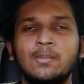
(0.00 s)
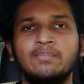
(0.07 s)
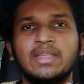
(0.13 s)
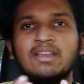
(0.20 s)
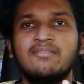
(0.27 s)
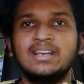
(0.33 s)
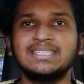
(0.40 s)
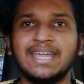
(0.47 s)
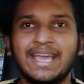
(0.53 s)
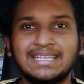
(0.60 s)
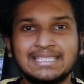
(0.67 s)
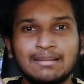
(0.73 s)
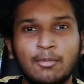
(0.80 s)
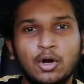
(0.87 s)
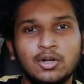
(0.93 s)
invest
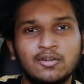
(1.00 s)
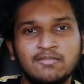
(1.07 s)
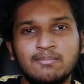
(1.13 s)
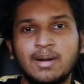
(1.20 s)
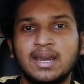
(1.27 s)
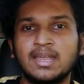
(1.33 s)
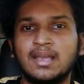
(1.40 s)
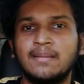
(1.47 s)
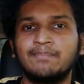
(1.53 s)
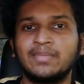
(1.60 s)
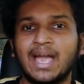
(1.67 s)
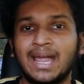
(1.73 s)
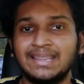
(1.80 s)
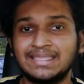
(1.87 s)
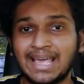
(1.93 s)
x amount of money,
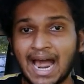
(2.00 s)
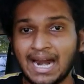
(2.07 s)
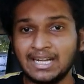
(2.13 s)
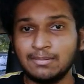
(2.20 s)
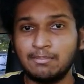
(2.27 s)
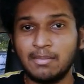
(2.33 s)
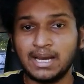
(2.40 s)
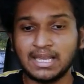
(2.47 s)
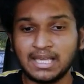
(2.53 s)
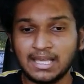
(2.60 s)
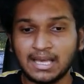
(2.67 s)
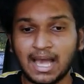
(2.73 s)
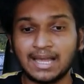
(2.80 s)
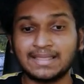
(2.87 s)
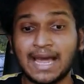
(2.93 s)
and
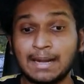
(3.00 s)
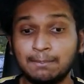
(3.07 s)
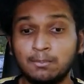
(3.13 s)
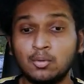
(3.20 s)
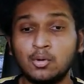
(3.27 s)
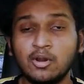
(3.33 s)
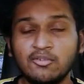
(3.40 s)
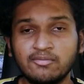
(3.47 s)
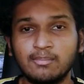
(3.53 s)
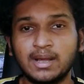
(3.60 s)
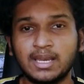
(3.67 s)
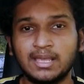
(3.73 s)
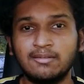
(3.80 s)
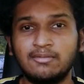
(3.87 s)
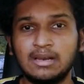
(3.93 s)
that pool of
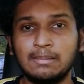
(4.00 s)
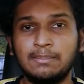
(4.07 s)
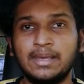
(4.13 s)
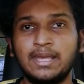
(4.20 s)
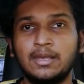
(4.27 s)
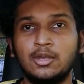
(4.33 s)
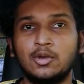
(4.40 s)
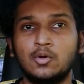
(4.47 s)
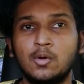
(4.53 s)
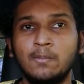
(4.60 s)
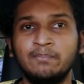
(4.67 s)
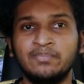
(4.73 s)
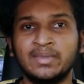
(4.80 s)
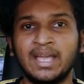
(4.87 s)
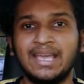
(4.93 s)
money will be
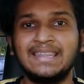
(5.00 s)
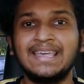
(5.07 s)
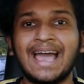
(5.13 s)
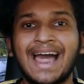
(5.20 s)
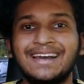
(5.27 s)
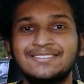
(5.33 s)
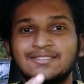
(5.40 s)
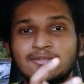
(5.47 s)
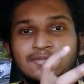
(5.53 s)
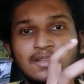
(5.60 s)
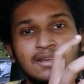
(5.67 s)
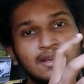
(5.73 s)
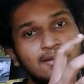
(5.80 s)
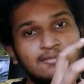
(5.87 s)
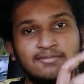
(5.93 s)
in the hands of
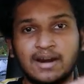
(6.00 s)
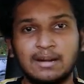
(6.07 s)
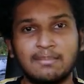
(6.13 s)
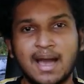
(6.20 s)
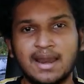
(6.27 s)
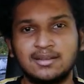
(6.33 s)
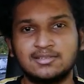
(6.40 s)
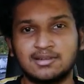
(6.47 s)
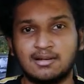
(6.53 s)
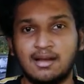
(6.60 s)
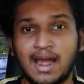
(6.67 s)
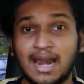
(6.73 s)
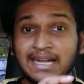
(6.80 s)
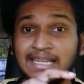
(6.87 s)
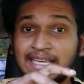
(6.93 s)
the fund manager,
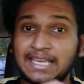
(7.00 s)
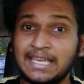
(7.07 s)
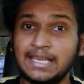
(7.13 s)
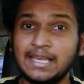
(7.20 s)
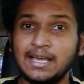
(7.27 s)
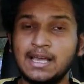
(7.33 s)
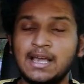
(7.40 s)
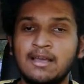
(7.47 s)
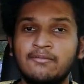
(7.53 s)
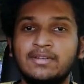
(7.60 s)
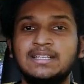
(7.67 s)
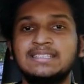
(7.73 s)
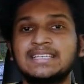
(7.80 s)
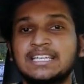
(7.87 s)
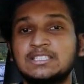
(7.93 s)
and he
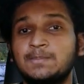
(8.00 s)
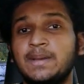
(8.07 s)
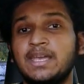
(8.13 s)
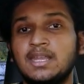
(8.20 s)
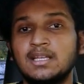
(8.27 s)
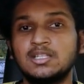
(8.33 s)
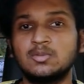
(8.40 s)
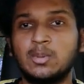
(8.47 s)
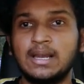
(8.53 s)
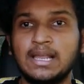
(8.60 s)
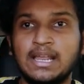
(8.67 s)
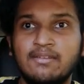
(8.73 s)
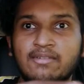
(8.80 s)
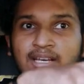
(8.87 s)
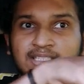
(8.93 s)
with his experience will
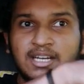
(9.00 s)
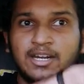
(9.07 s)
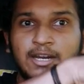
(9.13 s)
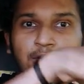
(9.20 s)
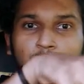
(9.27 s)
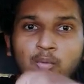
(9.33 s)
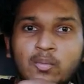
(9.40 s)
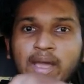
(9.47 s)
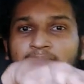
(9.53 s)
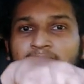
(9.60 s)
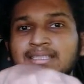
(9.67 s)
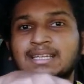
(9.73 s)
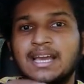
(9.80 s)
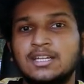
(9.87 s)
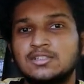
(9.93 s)
invest it into
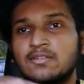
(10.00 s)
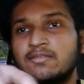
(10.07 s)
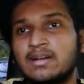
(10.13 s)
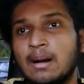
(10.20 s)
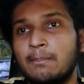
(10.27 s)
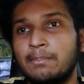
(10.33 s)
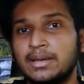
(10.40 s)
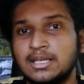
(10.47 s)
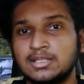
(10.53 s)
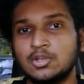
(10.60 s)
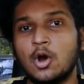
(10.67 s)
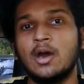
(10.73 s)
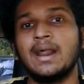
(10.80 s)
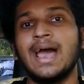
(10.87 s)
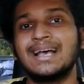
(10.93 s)
various kinds of companies
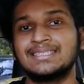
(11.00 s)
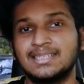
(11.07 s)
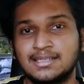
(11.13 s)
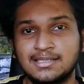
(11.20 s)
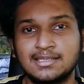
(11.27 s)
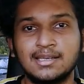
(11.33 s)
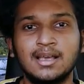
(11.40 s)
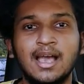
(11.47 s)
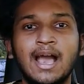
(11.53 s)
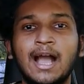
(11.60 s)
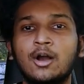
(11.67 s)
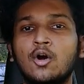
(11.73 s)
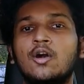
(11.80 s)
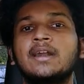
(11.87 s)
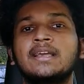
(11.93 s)
or assets
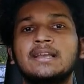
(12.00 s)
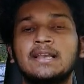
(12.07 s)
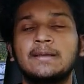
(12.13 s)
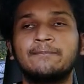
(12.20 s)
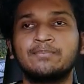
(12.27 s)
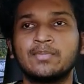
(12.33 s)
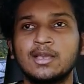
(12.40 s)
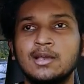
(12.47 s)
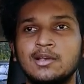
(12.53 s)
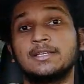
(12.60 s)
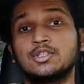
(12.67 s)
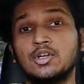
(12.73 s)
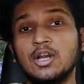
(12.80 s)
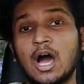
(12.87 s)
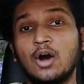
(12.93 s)
accordingly.
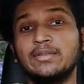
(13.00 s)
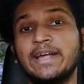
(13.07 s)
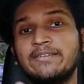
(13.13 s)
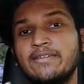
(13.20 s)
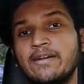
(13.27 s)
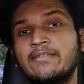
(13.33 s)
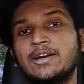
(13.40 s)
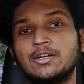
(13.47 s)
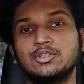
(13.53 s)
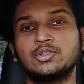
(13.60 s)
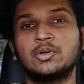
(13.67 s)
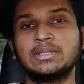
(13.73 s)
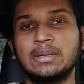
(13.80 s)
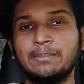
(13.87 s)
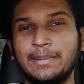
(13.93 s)
So now that we have
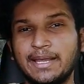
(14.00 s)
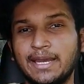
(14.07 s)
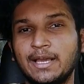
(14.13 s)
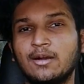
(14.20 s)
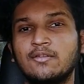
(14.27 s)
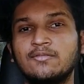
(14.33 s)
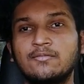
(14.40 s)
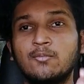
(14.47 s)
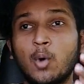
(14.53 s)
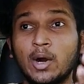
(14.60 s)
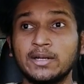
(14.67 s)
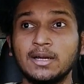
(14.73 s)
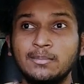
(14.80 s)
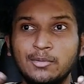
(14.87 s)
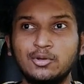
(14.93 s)
understood the meaning of
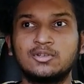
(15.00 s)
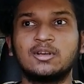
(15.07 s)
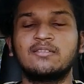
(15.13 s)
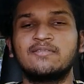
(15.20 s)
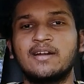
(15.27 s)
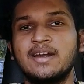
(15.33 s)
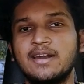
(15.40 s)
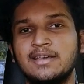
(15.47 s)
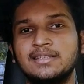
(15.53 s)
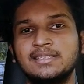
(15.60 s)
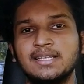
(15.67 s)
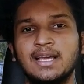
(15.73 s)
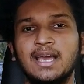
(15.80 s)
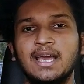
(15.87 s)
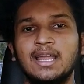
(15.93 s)
what a mutual fund is,
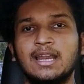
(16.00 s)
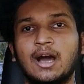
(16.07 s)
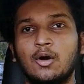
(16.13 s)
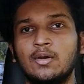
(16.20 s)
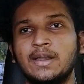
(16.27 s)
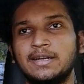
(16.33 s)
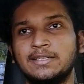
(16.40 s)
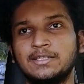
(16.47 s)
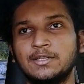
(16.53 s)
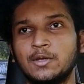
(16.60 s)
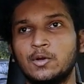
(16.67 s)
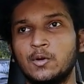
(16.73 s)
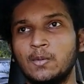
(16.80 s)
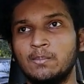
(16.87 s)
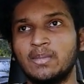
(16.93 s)
now let's
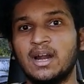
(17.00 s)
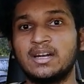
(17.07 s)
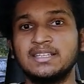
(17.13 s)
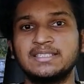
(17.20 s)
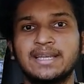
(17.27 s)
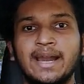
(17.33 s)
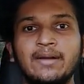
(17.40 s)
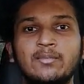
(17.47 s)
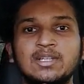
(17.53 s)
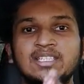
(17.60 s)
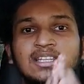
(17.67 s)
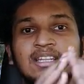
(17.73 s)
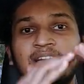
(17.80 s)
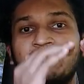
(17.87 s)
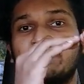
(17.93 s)
understand which
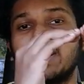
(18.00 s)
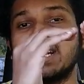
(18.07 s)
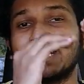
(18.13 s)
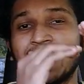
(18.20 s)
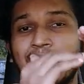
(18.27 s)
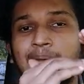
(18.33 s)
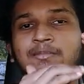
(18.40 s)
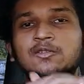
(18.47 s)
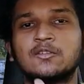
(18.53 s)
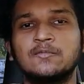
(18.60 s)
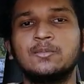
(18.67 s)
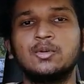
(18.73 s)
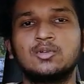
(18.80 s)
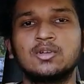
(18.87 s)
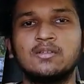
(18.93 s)
are the different types of
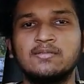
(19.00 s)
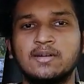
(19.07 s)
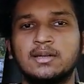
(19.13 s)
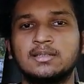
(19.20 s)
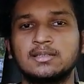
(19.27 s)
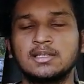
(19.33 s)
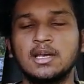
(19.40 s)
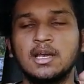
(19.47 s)
mutual funds.